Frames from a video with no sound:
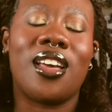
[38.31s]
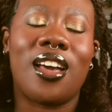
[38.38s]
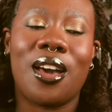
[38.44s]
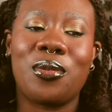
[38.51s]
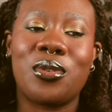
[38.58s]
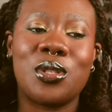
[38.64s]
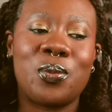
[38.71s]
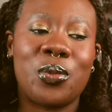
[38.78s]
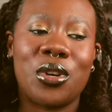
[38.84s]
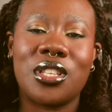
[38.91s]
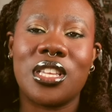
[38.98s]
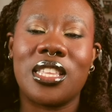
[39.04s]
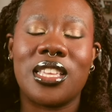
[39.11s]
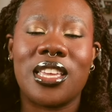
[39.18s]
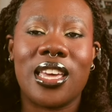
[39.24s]
I was born
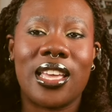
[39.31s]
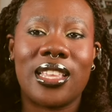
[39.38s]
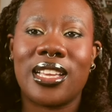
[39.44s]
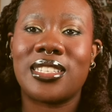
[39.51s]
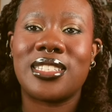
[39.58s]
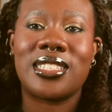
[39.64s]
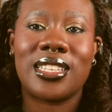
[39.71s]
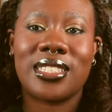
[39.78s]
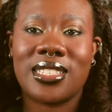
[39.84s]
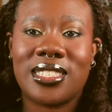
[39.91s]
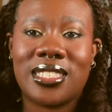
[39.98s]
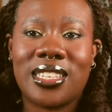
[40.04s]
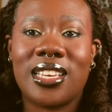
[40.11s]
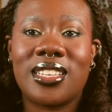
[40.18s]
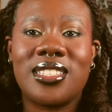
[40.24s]
in the year
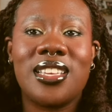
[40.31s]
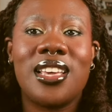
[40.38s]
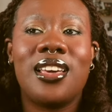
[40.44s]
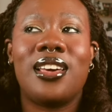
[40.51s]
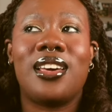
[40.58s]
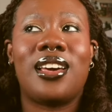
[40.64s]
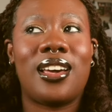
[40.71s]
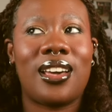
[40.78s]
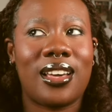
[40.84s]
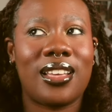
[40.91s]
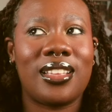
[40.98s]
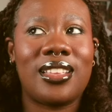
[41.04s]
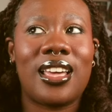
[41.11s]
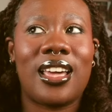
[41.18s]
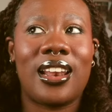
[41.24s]
1996
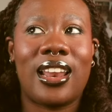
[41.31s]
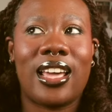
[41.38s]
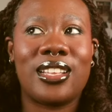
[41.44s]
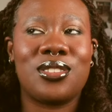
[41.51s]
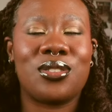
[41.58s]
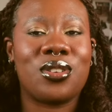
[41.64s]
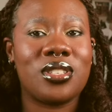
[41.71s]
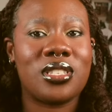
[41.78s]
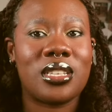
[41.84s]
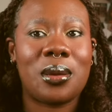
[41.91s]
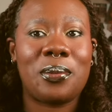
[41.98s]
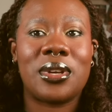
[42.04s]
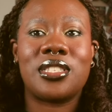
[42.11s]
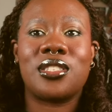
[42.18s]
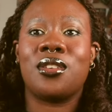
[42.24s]
and I like to consider
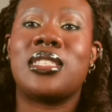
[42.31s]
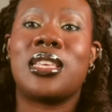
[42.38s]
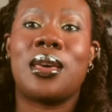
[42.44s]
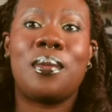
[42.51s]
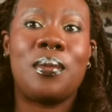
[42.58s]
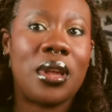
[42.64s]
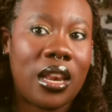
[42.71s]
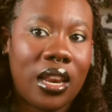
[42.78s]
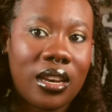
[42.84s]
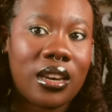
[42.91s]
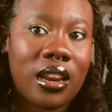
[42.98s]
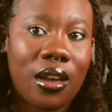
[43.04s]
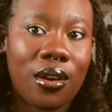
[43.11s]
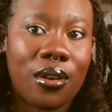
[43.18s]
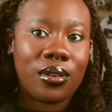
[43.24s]
myself a
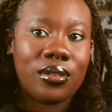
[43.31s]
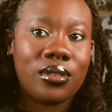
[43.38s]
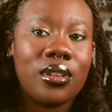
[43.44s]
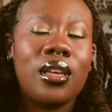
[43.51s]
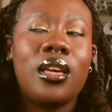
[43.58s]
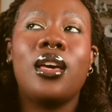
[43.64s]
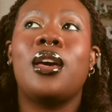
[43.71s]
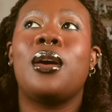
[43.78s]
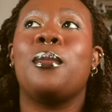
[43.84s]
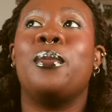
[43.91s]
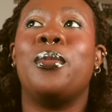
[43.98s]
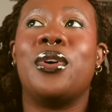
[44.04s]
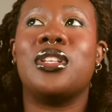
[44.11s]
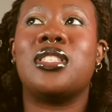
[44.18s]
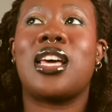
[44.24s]
millennial,
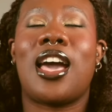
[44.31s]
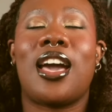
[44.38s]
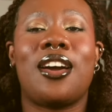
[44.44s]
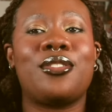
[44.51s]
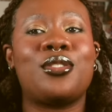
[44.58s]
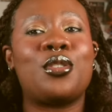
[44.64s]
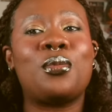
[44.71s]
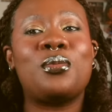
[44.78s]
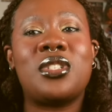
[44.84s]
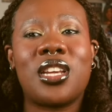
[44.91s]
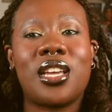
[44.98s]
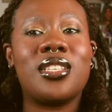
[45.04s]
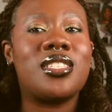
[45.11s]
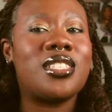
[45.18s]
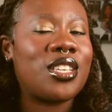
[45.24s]
but I have some
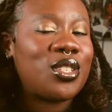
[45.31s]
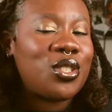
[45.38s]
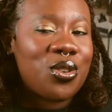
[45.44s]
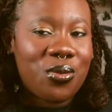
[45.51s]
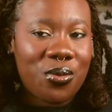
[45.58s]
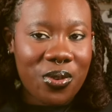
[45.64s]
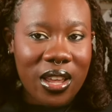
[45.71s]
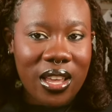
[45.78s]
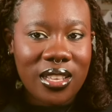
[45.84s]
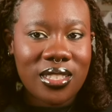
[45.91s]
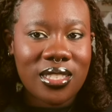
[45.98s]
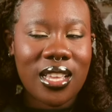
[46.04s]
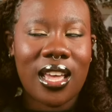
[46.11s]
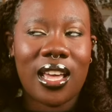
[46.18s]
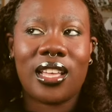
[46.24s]
Gen Z traits
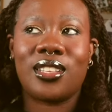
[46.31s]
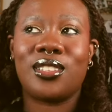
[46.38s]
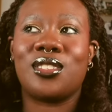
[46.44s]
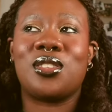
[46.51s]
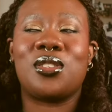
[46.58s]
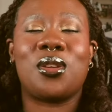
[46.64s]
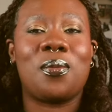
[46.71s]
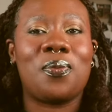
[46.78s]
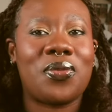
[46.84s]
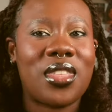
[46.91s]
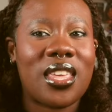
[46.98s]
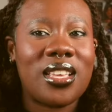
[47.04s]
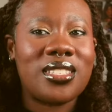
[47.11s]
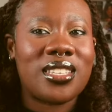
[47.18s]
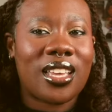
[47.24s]
and some
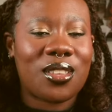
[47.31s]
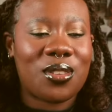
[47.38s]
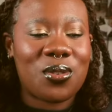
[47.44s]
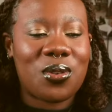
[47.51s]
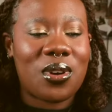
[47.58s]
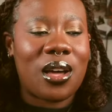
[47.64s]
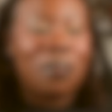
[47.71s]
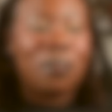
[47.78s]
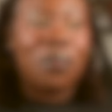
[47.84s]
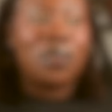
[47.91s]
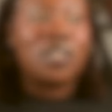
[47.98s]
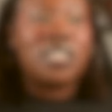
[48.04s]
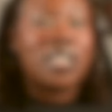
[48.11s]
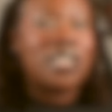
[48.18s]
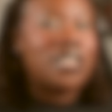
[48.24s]
things I do are more
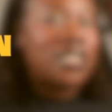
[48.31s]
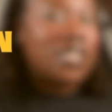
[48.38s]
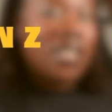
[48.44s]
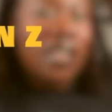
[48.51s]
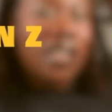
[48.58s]
Gen Z